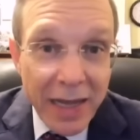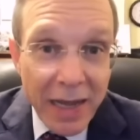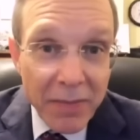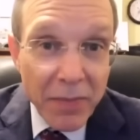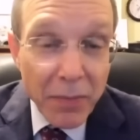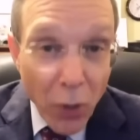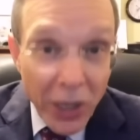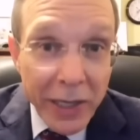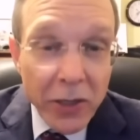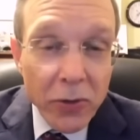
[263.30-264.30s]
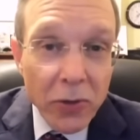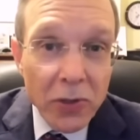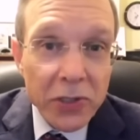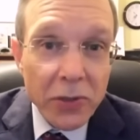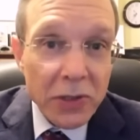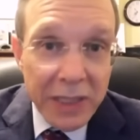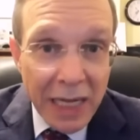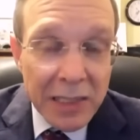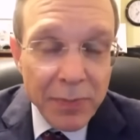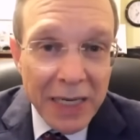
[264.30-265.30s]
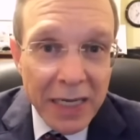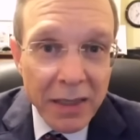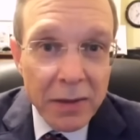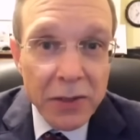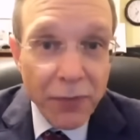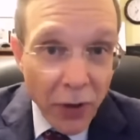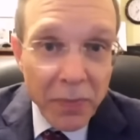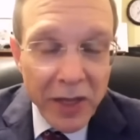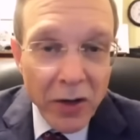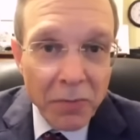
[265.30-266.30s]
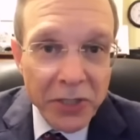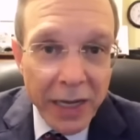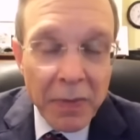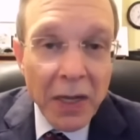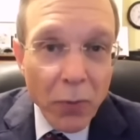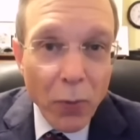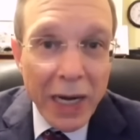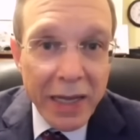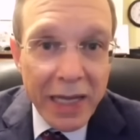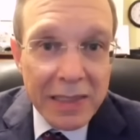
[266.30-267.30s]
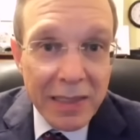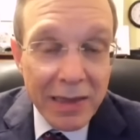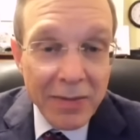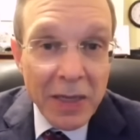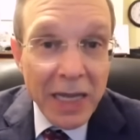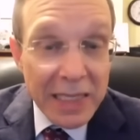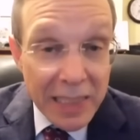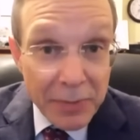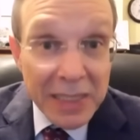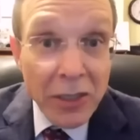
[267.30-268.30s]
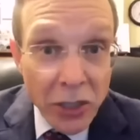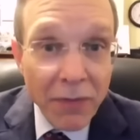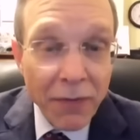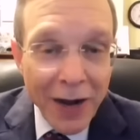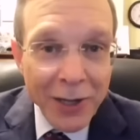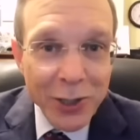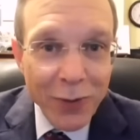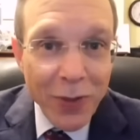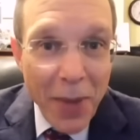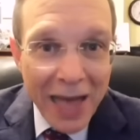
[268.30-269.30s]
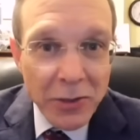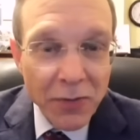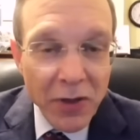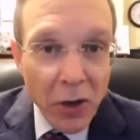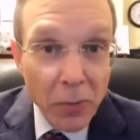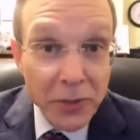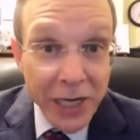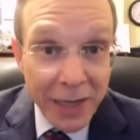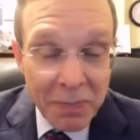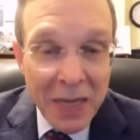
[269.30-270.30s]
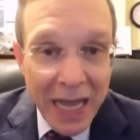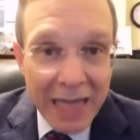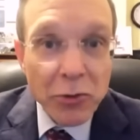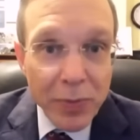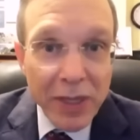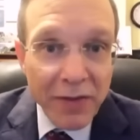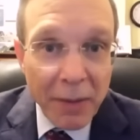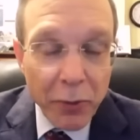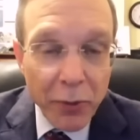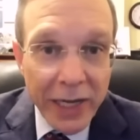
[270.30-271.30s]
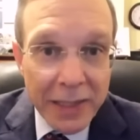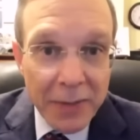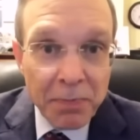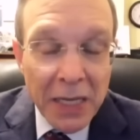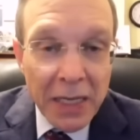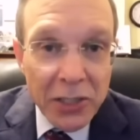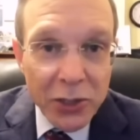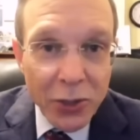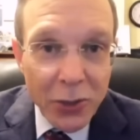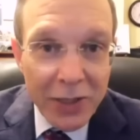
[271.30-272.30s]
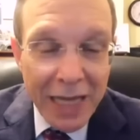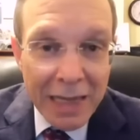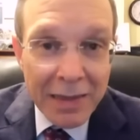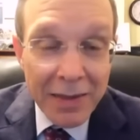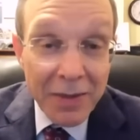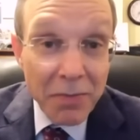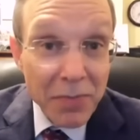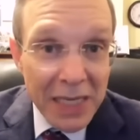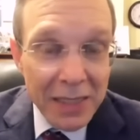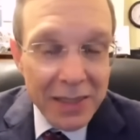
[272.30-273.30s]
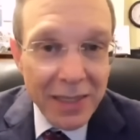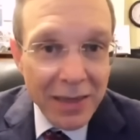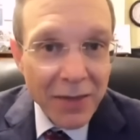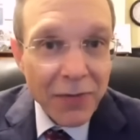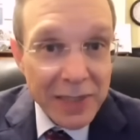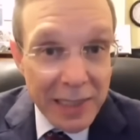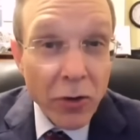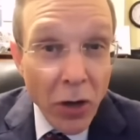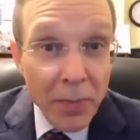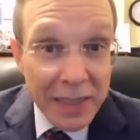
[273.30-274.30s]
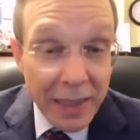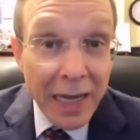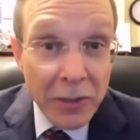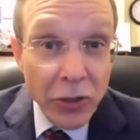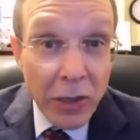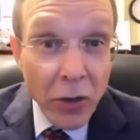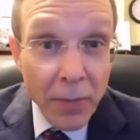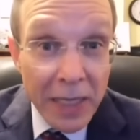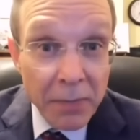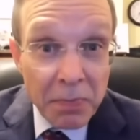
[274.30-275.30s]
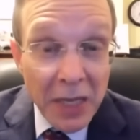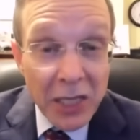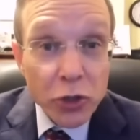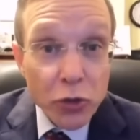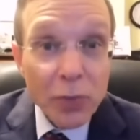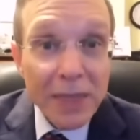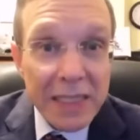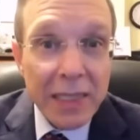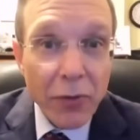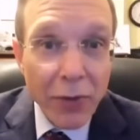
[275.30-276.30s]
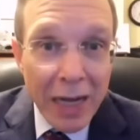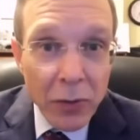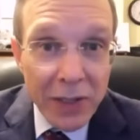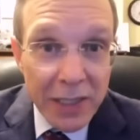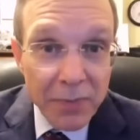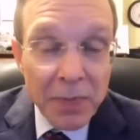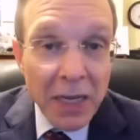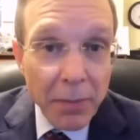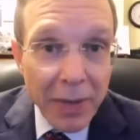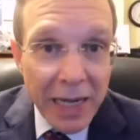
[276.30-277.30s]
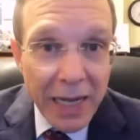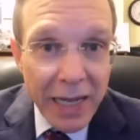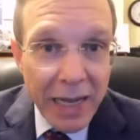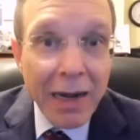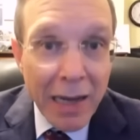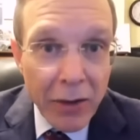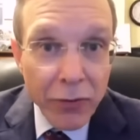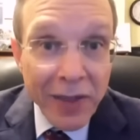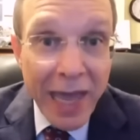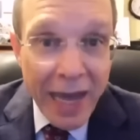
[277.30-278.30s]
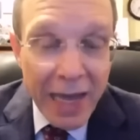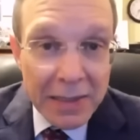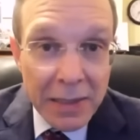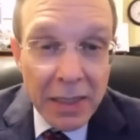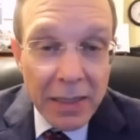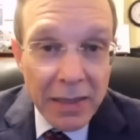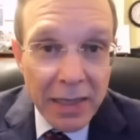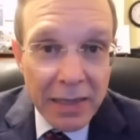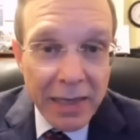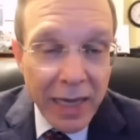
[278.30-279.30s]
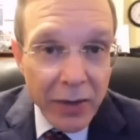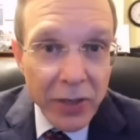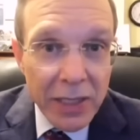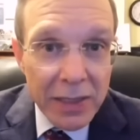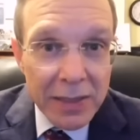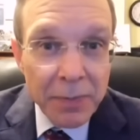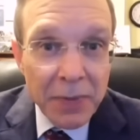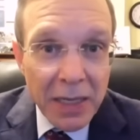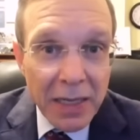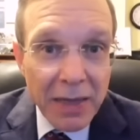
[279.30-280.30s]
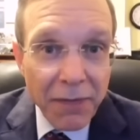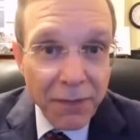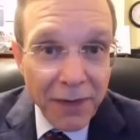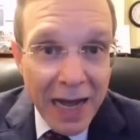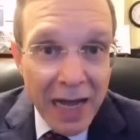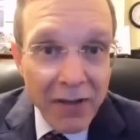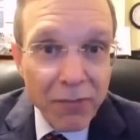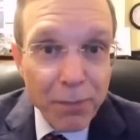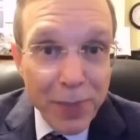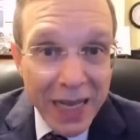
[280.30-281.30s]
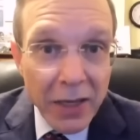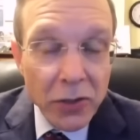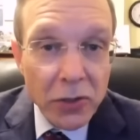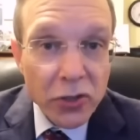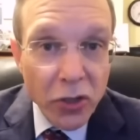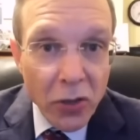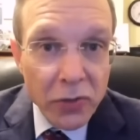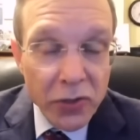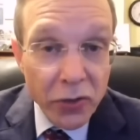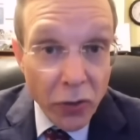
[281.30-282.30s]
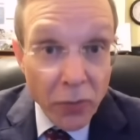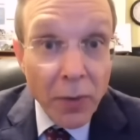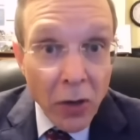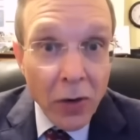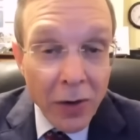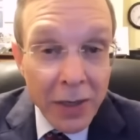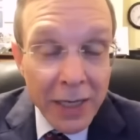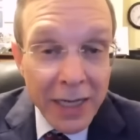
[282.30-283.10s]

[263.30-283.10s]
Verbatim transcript: molecules or dust particles from the object, one gets that a substantial fraction of the mass of the object had to be evaporated. So that means that if it's a comet, a natural comet, it should be surrounded by a cloud of gas that carries 5 billion tons or more.